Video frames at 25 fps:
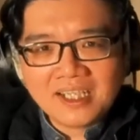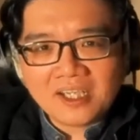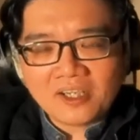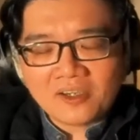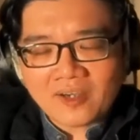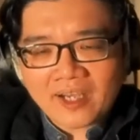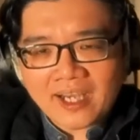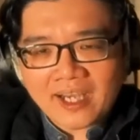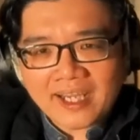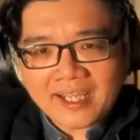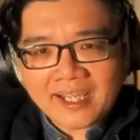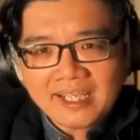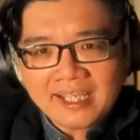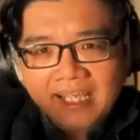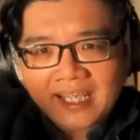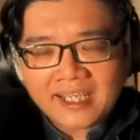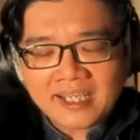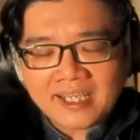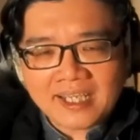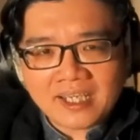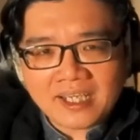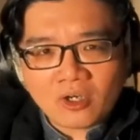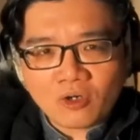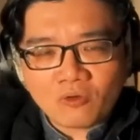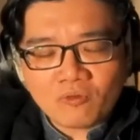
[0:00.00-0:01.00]
Right, and
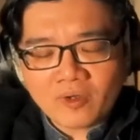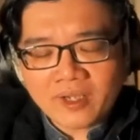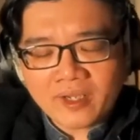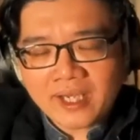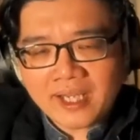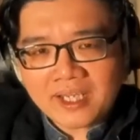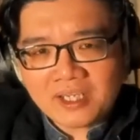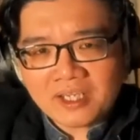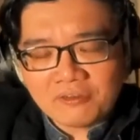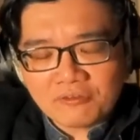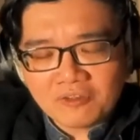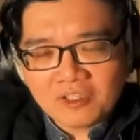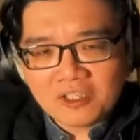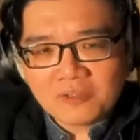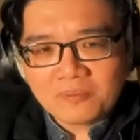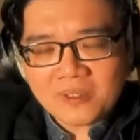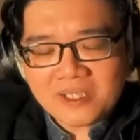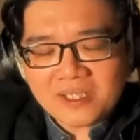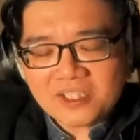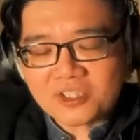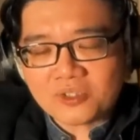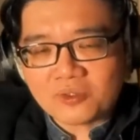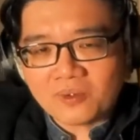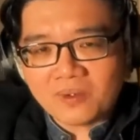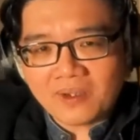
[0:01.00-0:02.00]
uh, over there in the
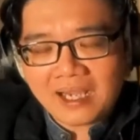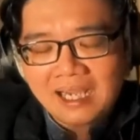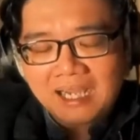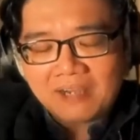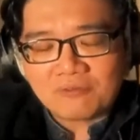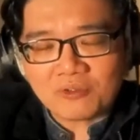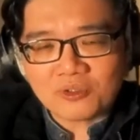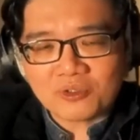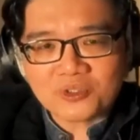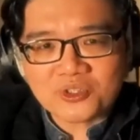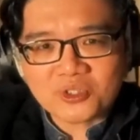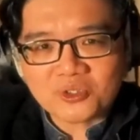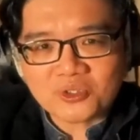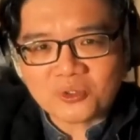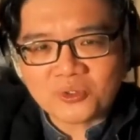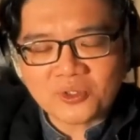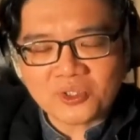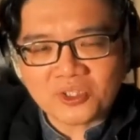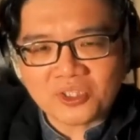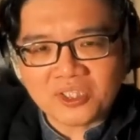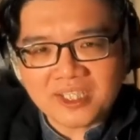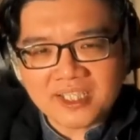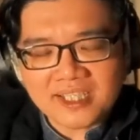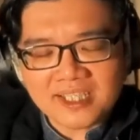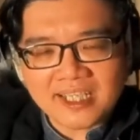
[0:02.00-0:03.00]
Philippines, you have also
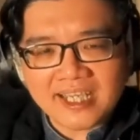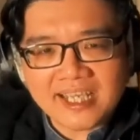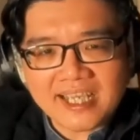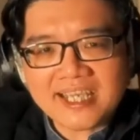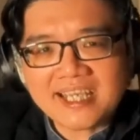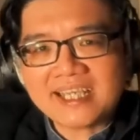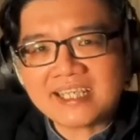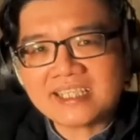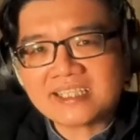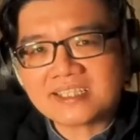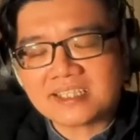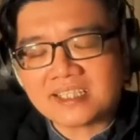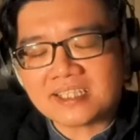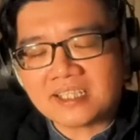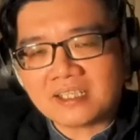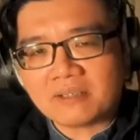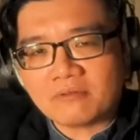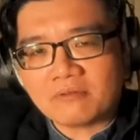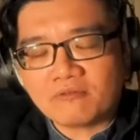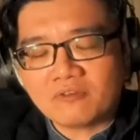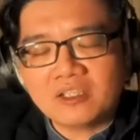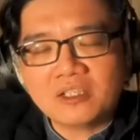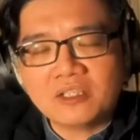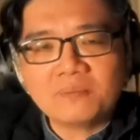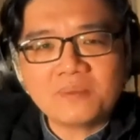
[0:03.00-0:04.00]
the AES uh,
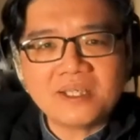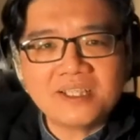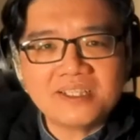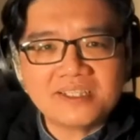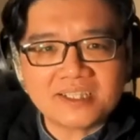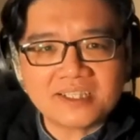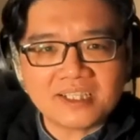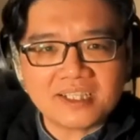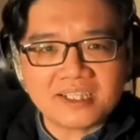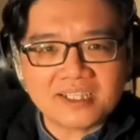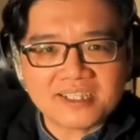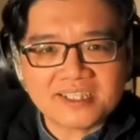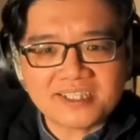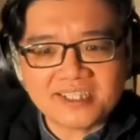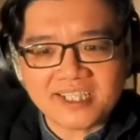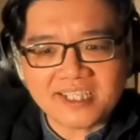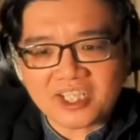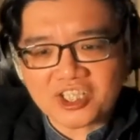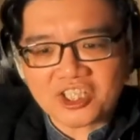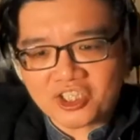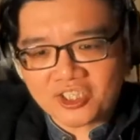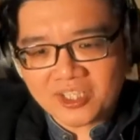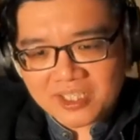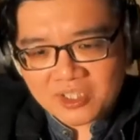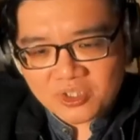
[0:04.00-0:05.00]
Philippines uh,
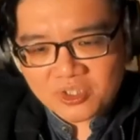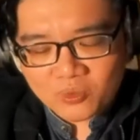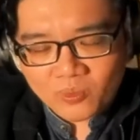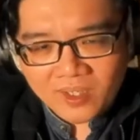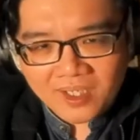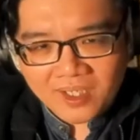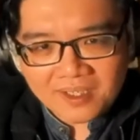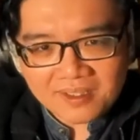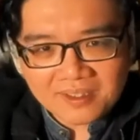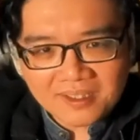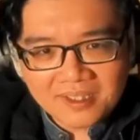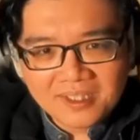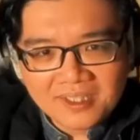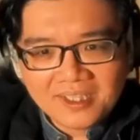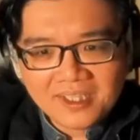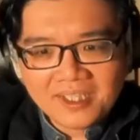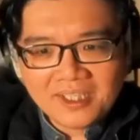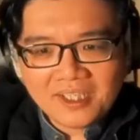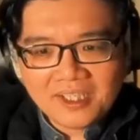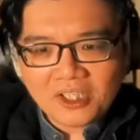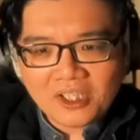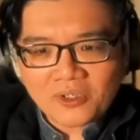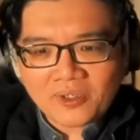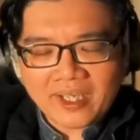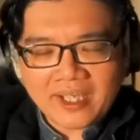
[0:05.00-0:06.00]
section as well.
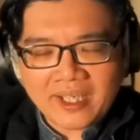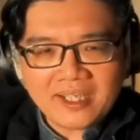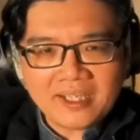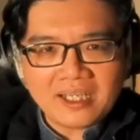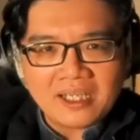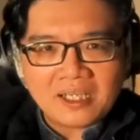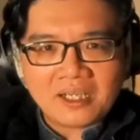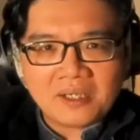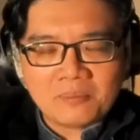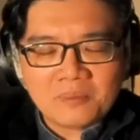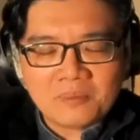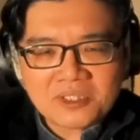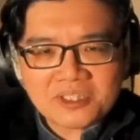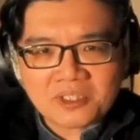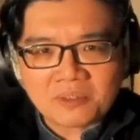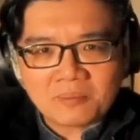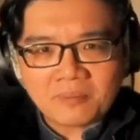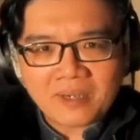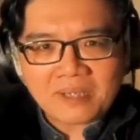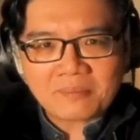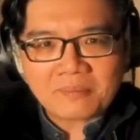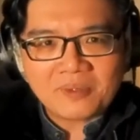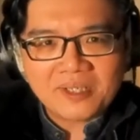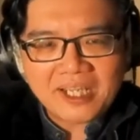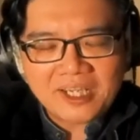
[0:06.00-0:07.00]
Okay, uh, Mr.
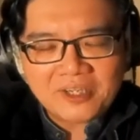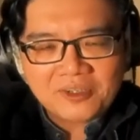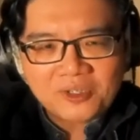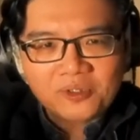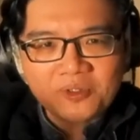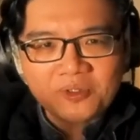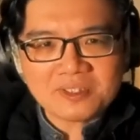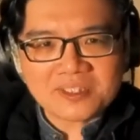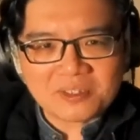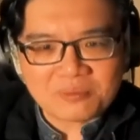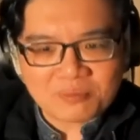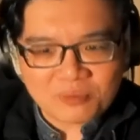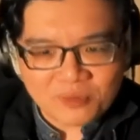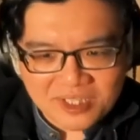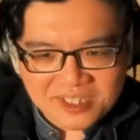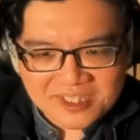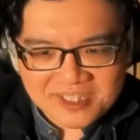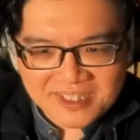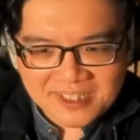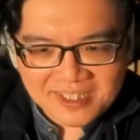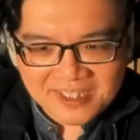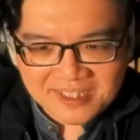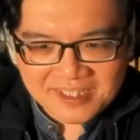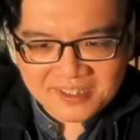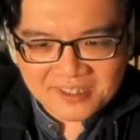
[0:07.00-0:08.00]
Mike Padero is the
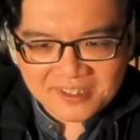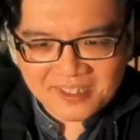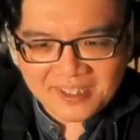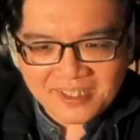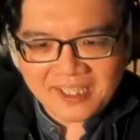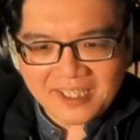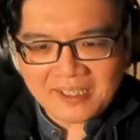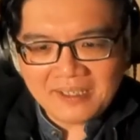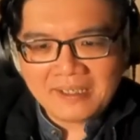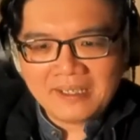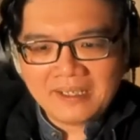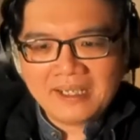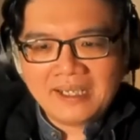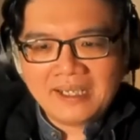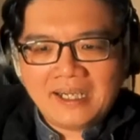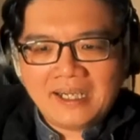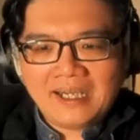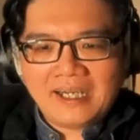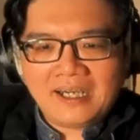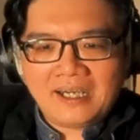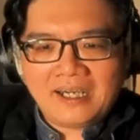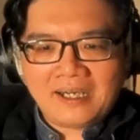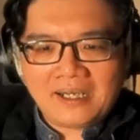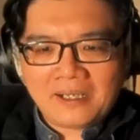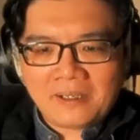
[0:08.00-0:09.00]
president. Okay,
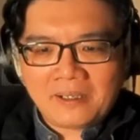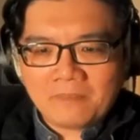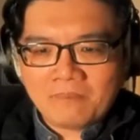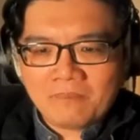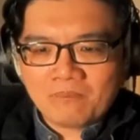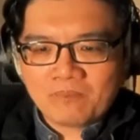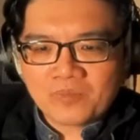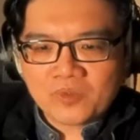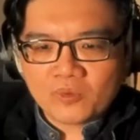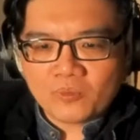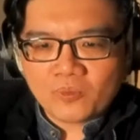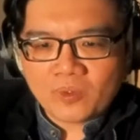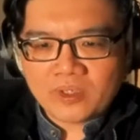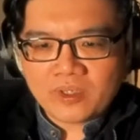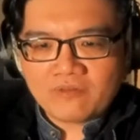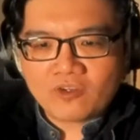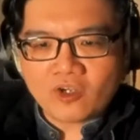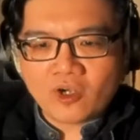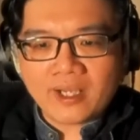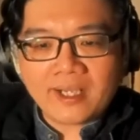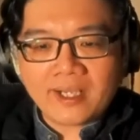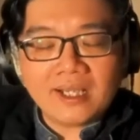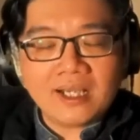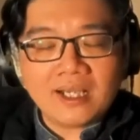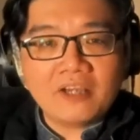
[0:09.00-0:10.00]
um, we've
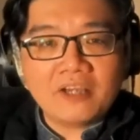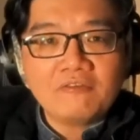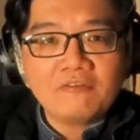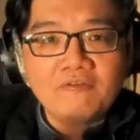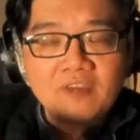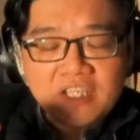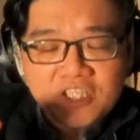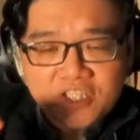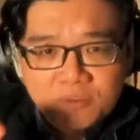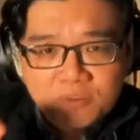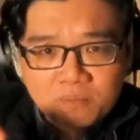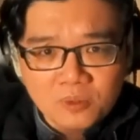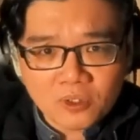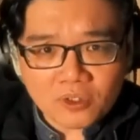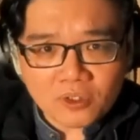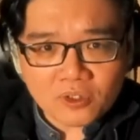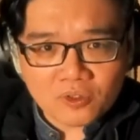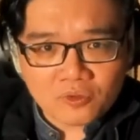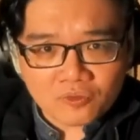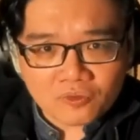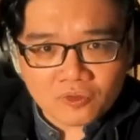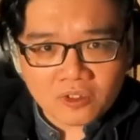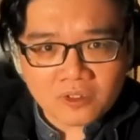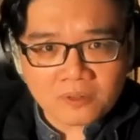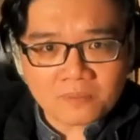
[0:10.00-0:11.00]
got a Facebook
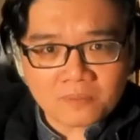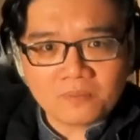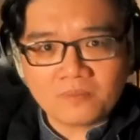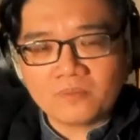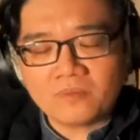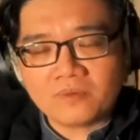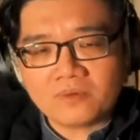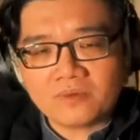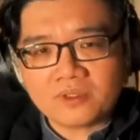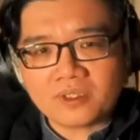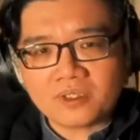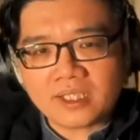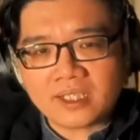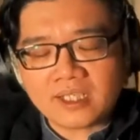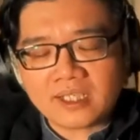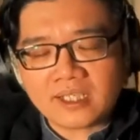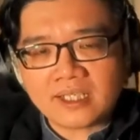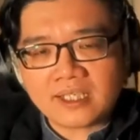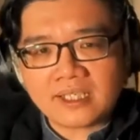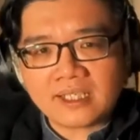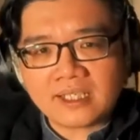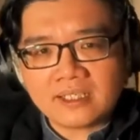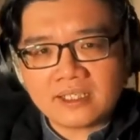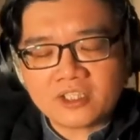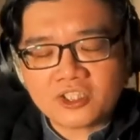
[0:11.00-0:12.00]
group.
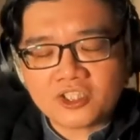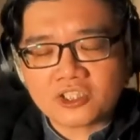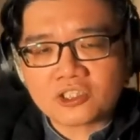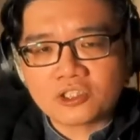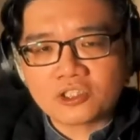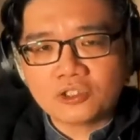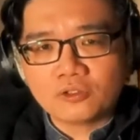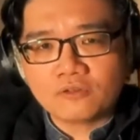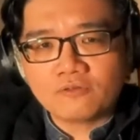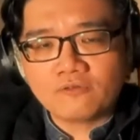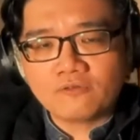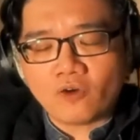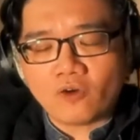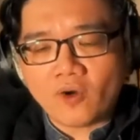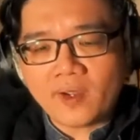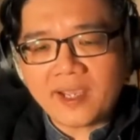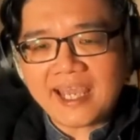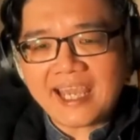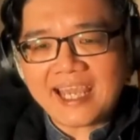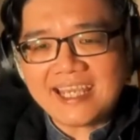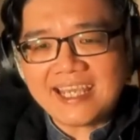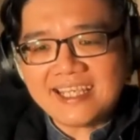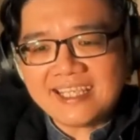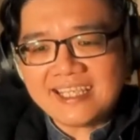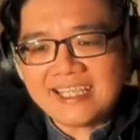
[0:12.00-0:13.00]
A, just look for
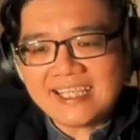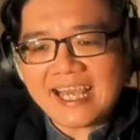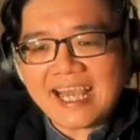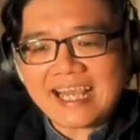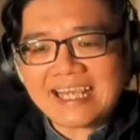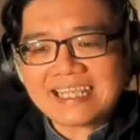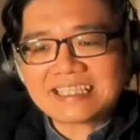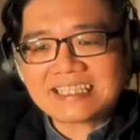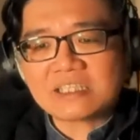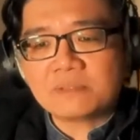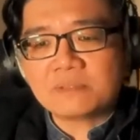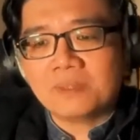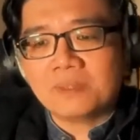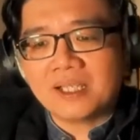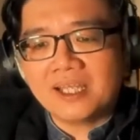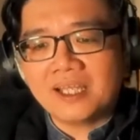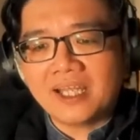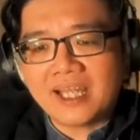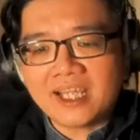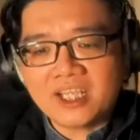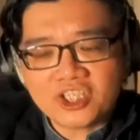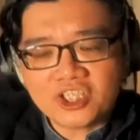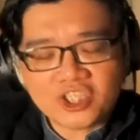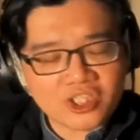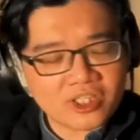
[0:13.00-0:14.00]
AES
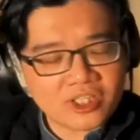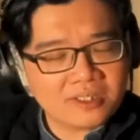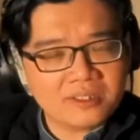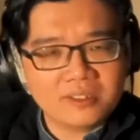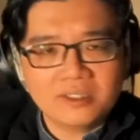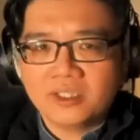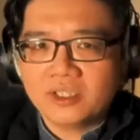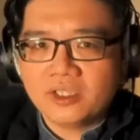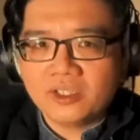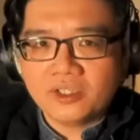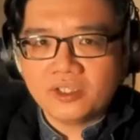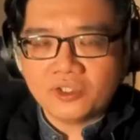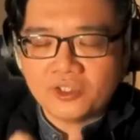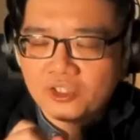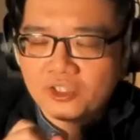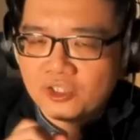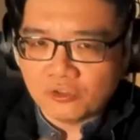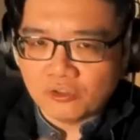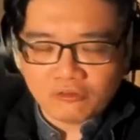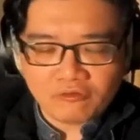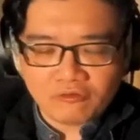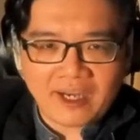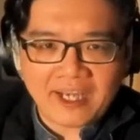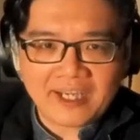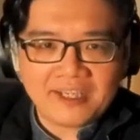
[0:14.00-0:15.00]
Malaysia You'll
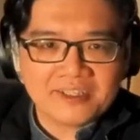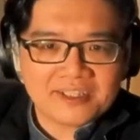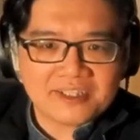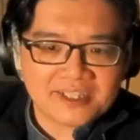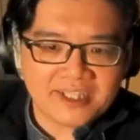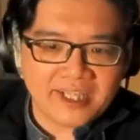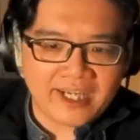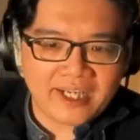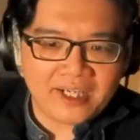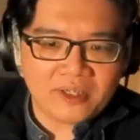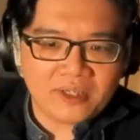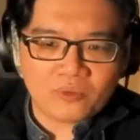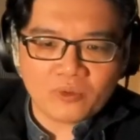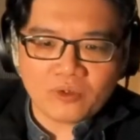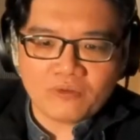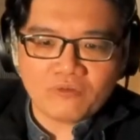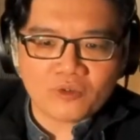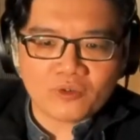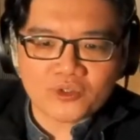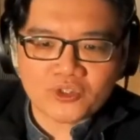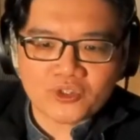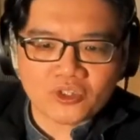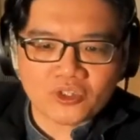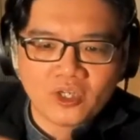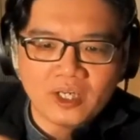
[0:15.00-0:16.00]
find us there. We've
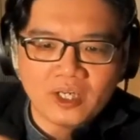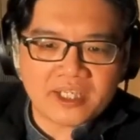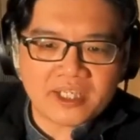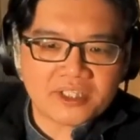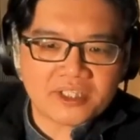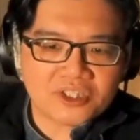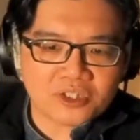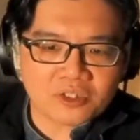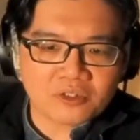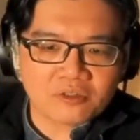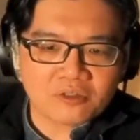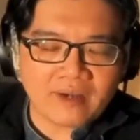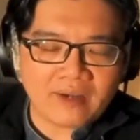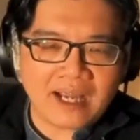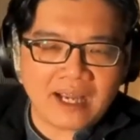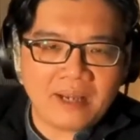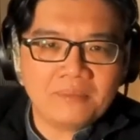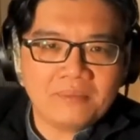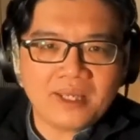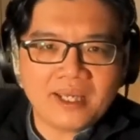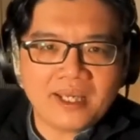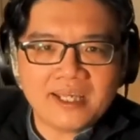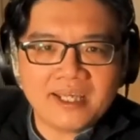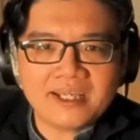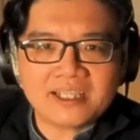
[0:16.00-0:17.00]
also got Instagram,
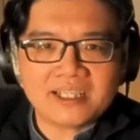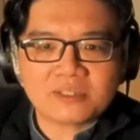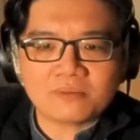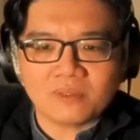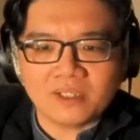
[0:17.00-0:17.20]
AES